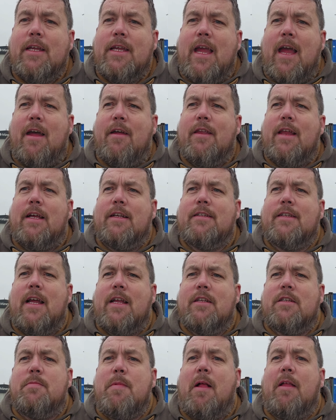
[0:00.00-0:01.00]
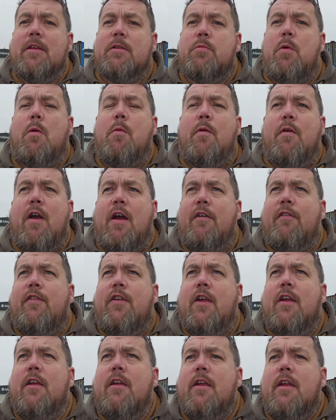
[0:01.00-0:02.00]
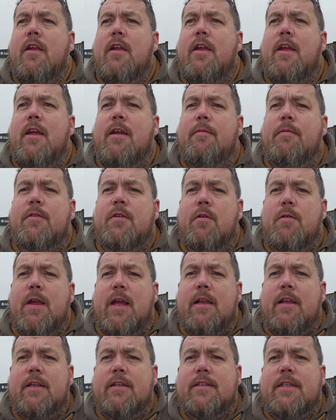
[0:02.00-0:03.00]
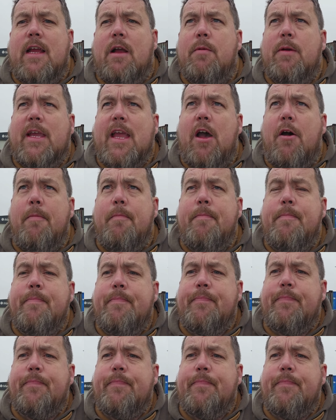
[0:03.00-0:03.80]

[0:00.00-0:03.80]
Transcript: yeah, that sand smelt is what we're after. Um, so yeah, let's see how we get on.